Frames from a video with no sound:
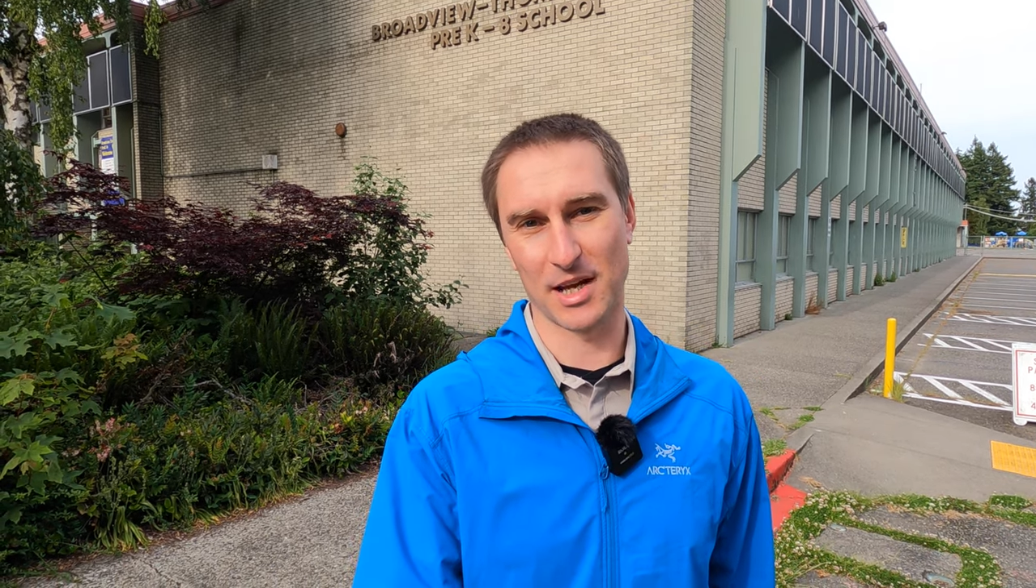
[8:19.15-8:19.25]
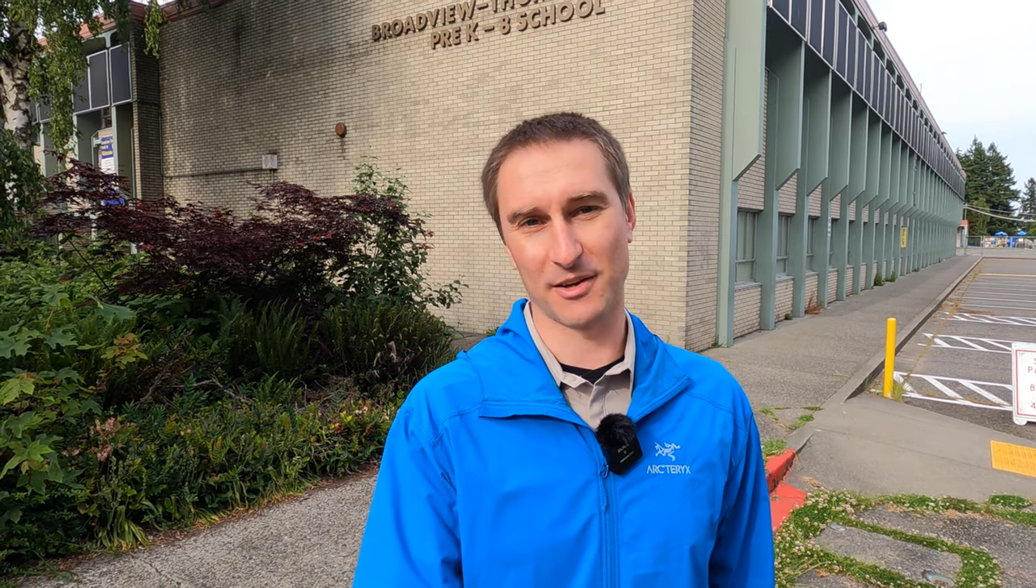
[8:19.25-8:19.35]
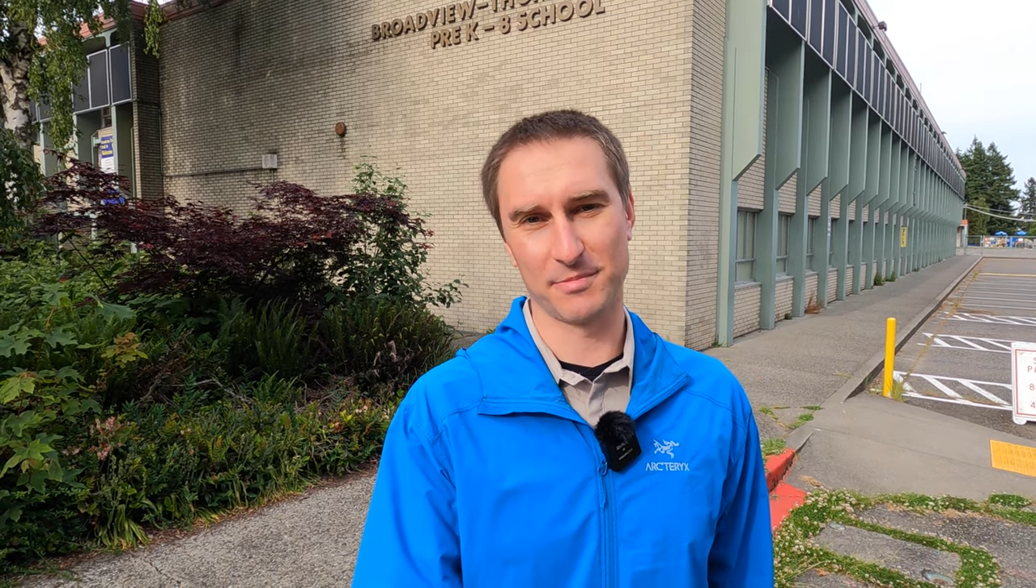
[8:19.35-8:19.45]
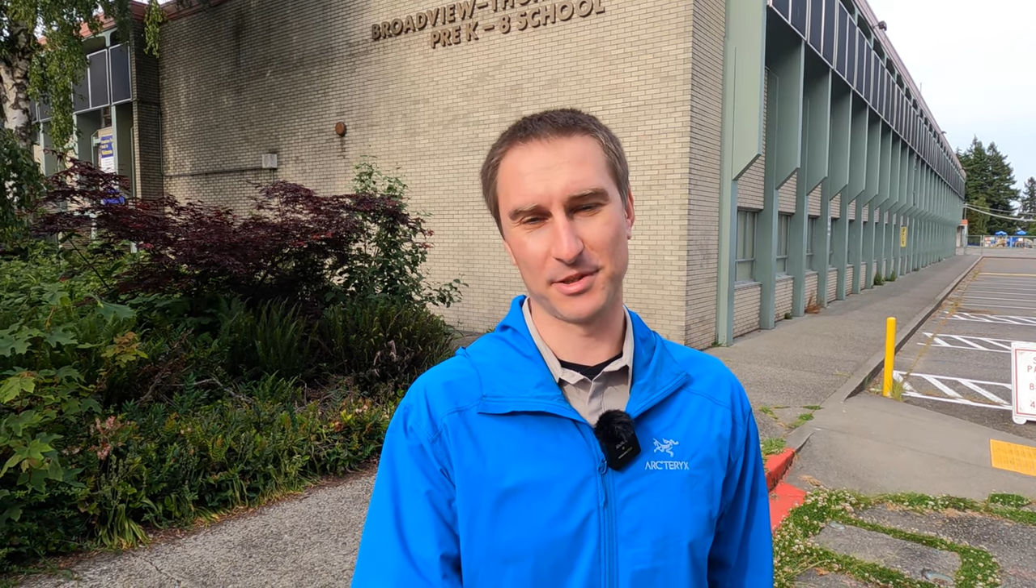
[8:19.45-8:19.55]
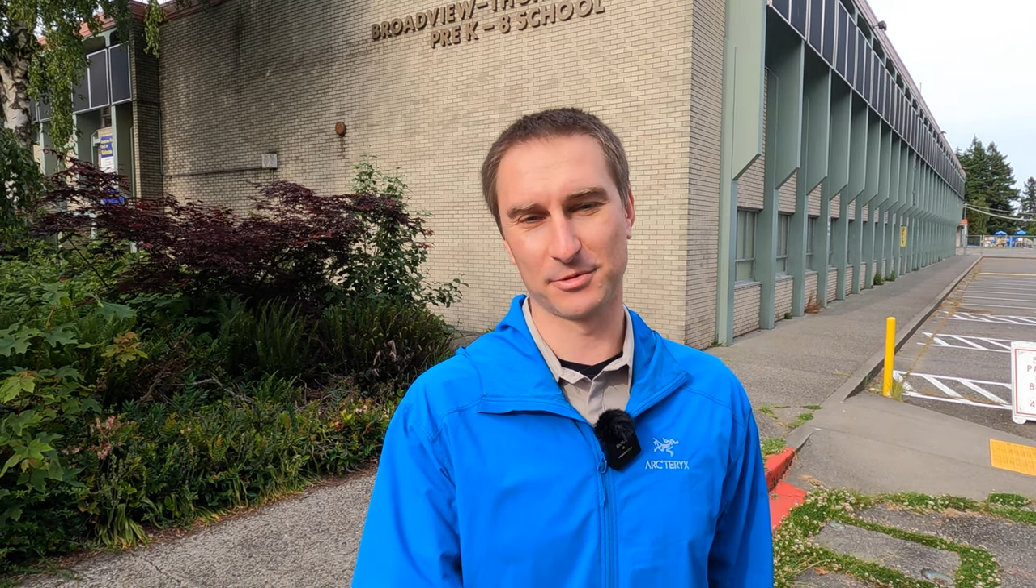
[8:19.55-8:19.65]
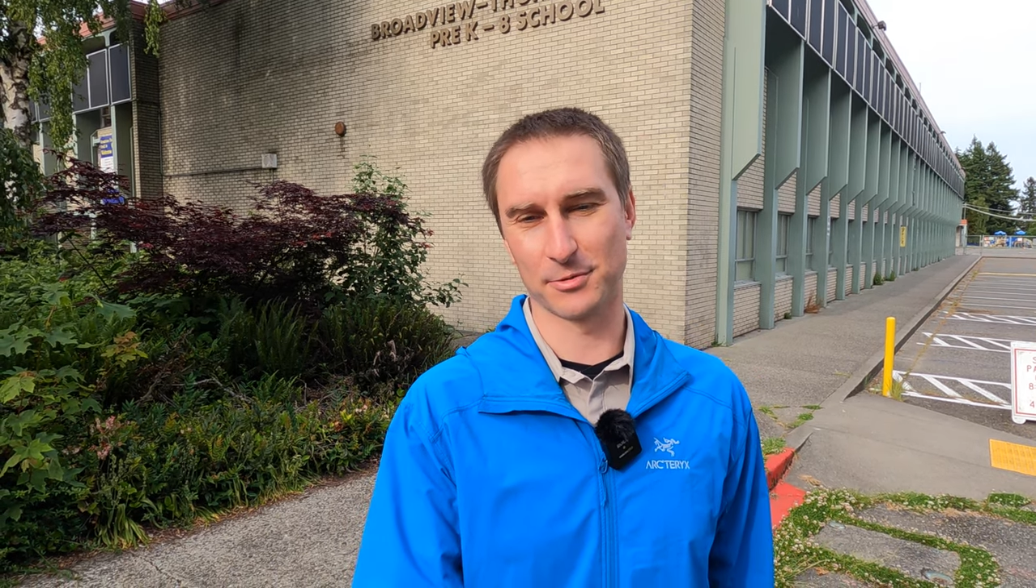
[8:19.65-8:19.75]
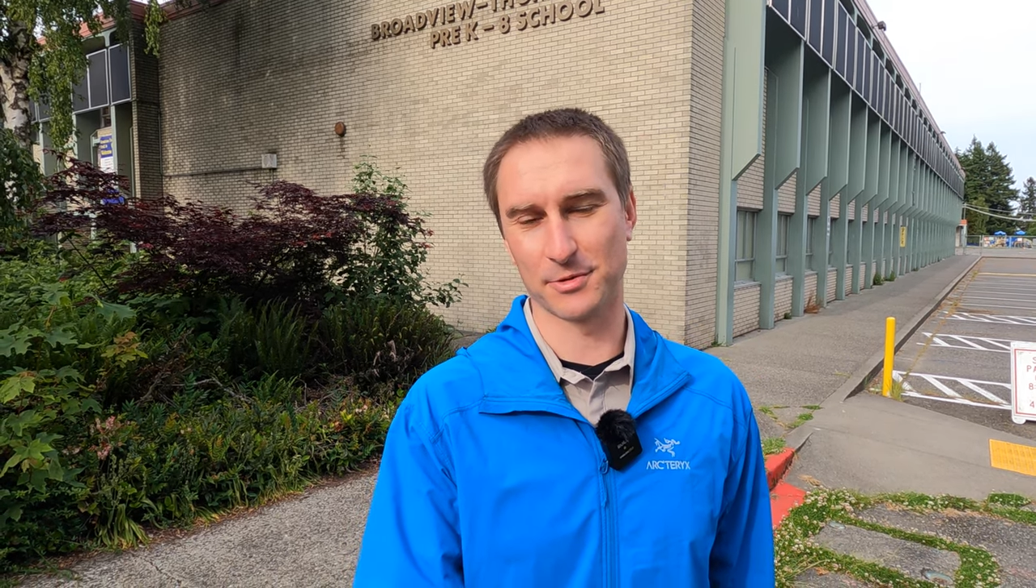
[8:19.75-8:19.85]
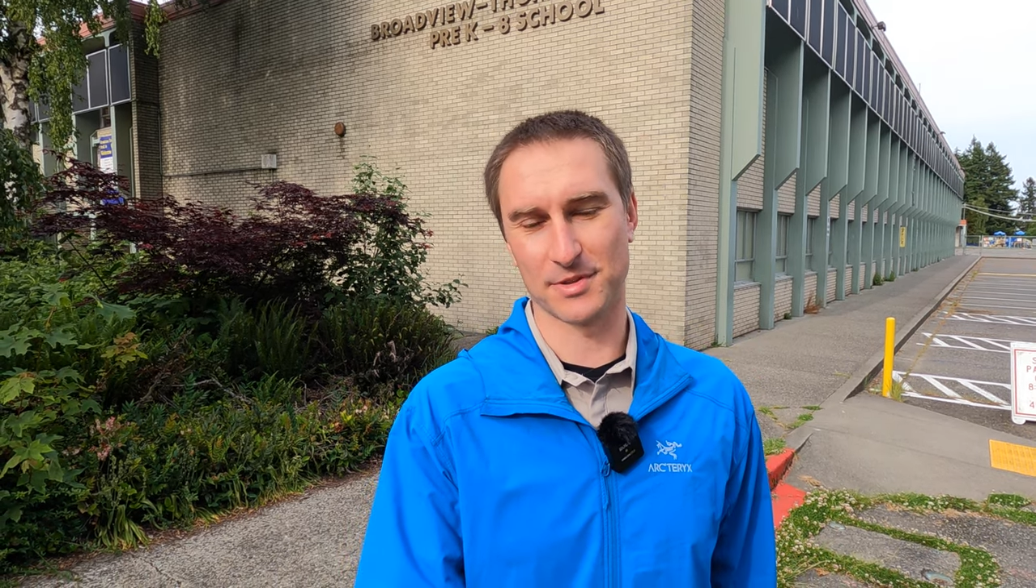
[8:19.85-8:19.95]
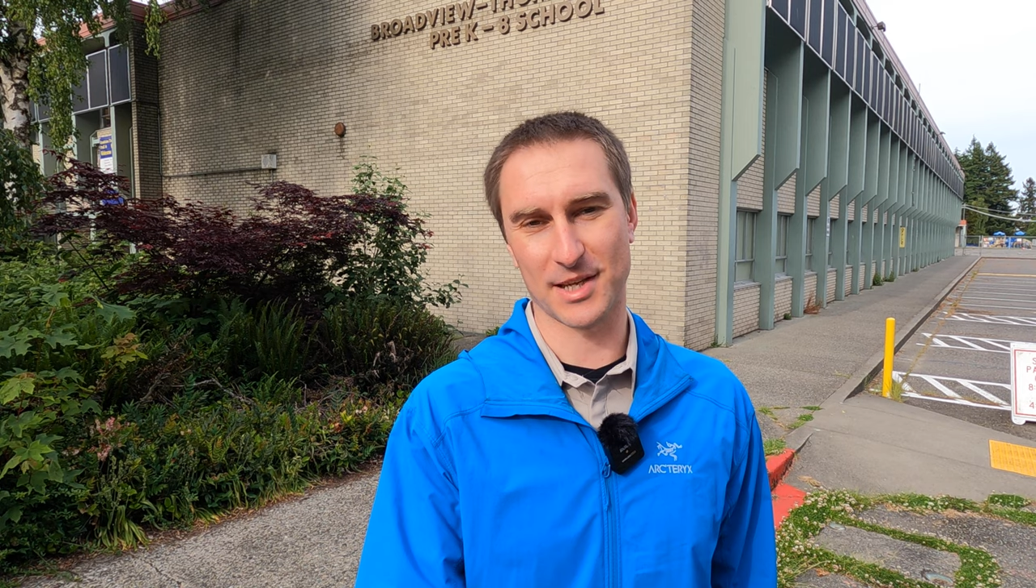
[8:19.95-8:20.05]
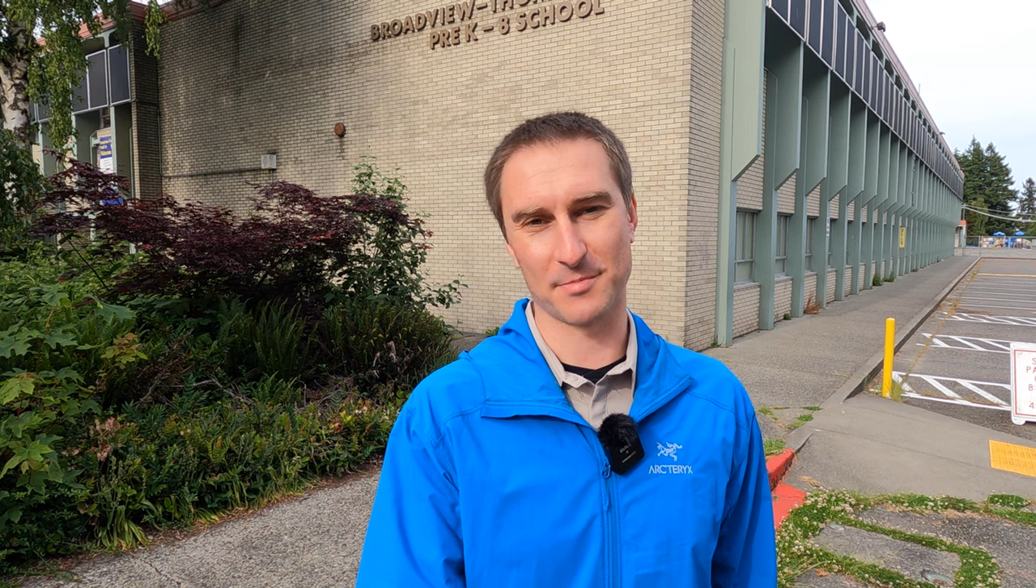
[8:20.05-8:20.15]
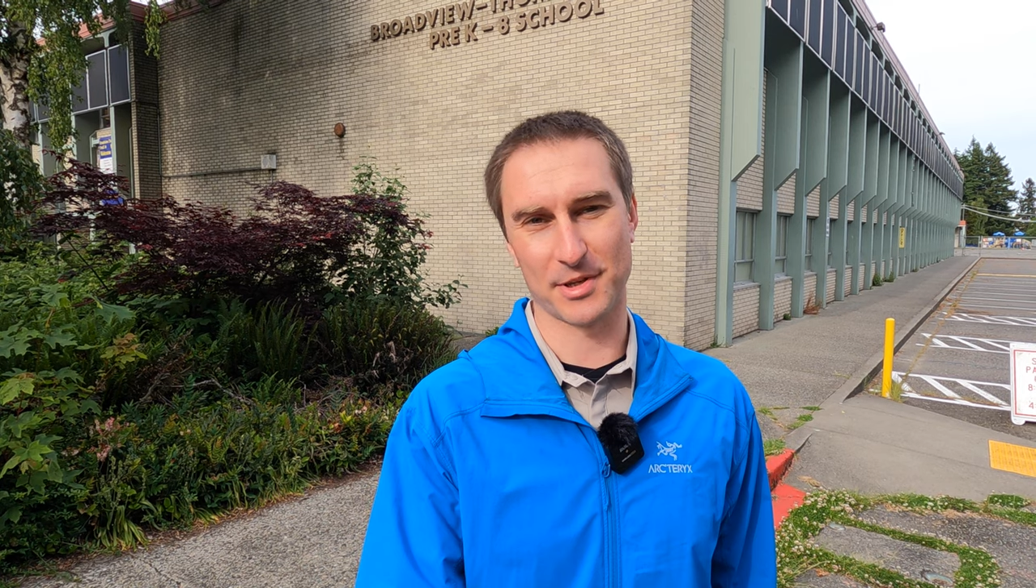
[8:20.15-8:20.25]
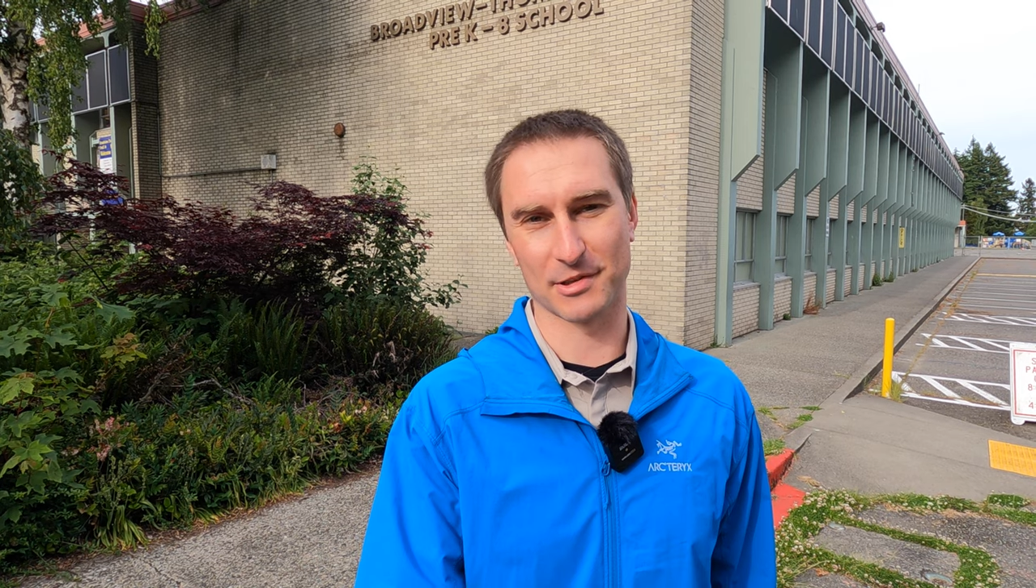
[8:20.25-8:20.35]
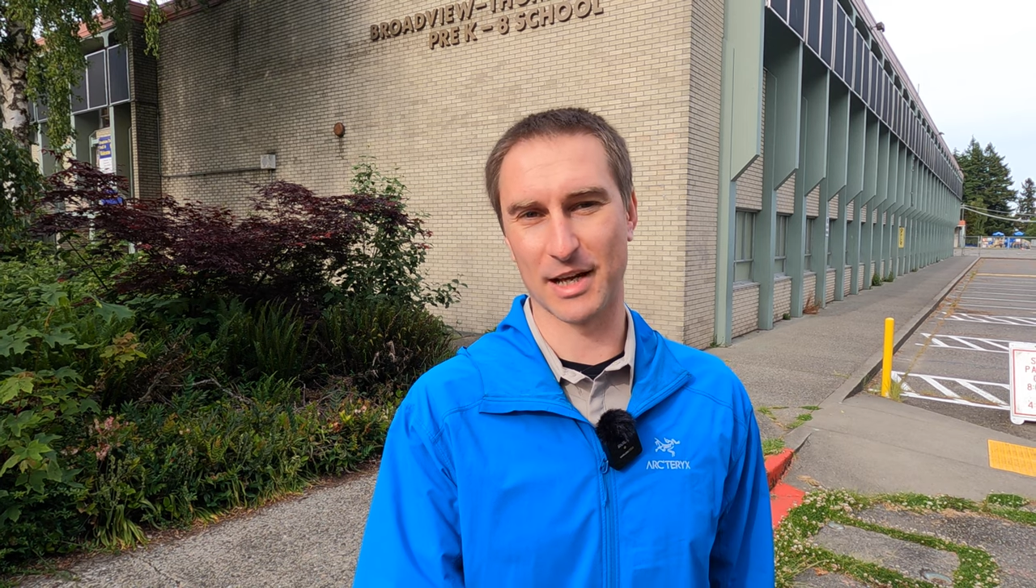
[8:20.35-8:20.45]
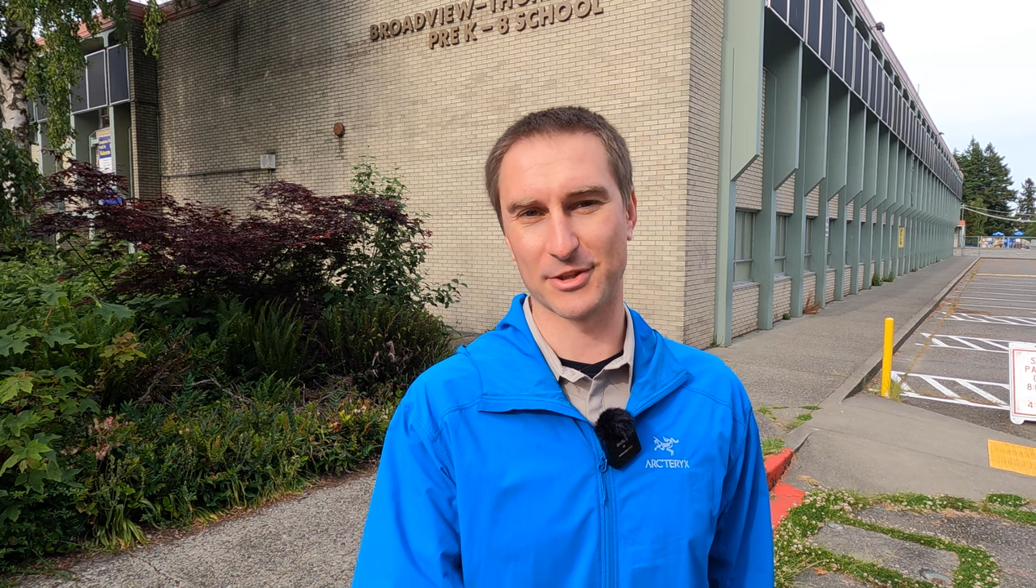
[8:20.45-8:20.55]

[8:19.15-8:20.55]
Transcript: I've been to something like